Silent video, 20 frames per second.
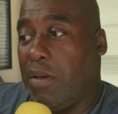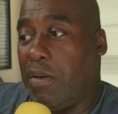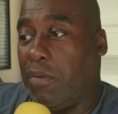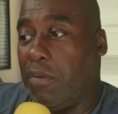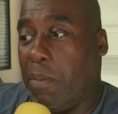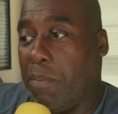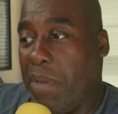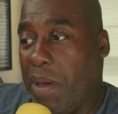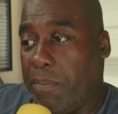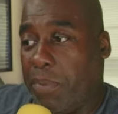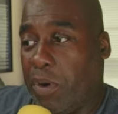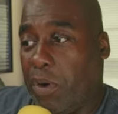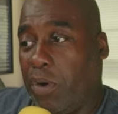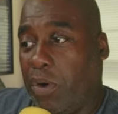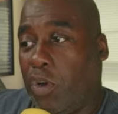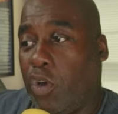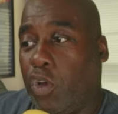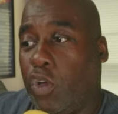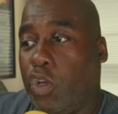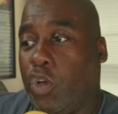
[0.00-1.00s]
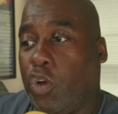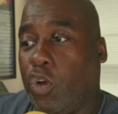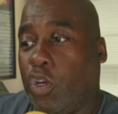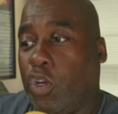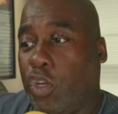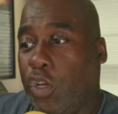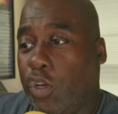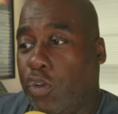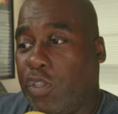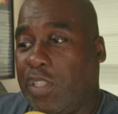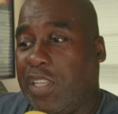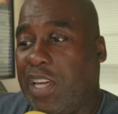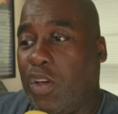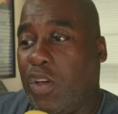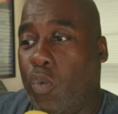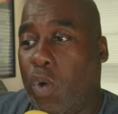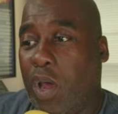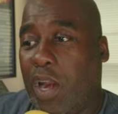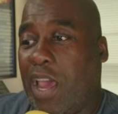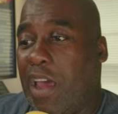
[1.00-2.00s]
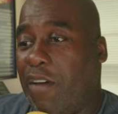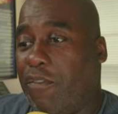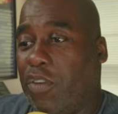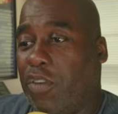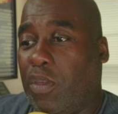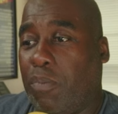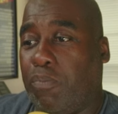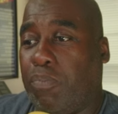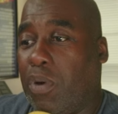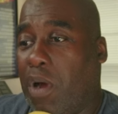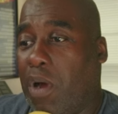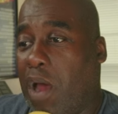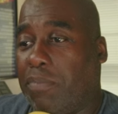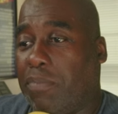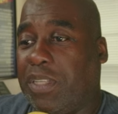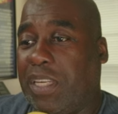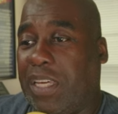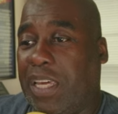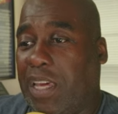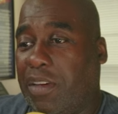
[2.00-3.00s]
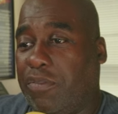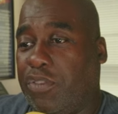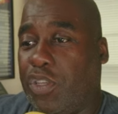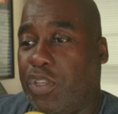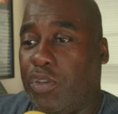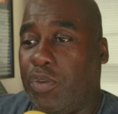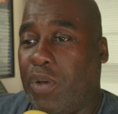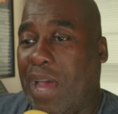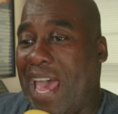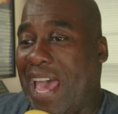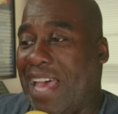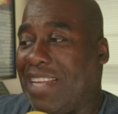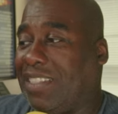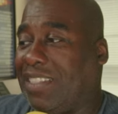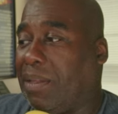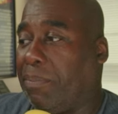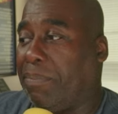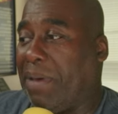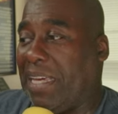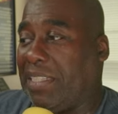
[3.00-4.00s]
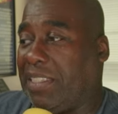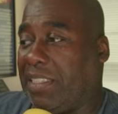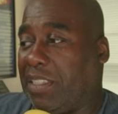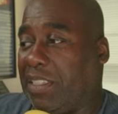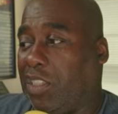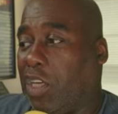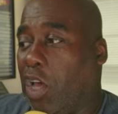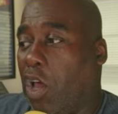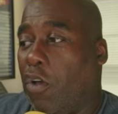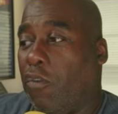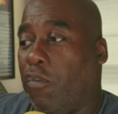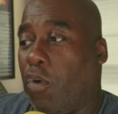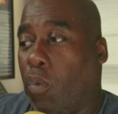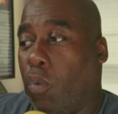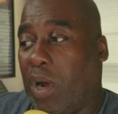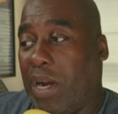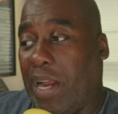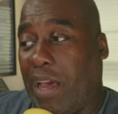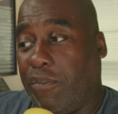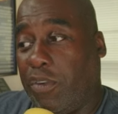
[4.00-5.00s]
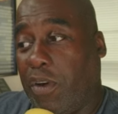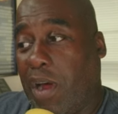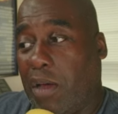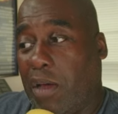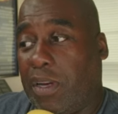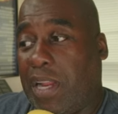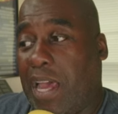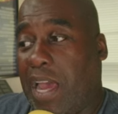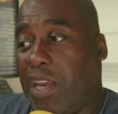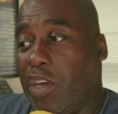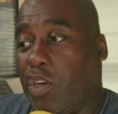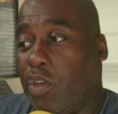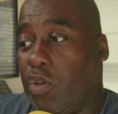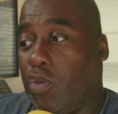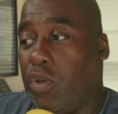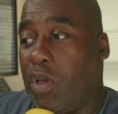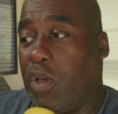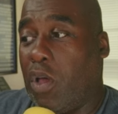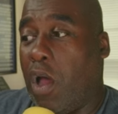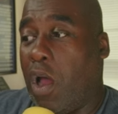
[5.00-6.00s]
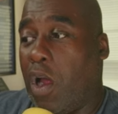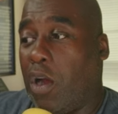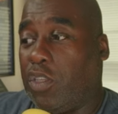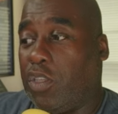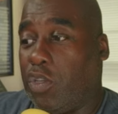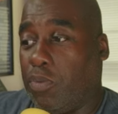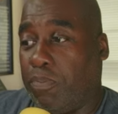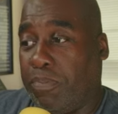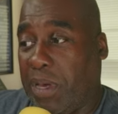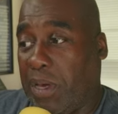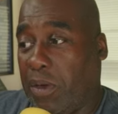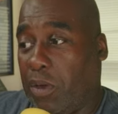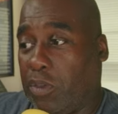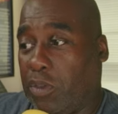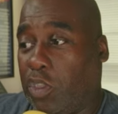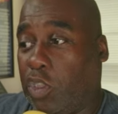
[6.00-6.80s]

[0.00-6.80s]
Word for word: Remember, you're using whatever the prompt gives you as the basis for whatever outline you are to build.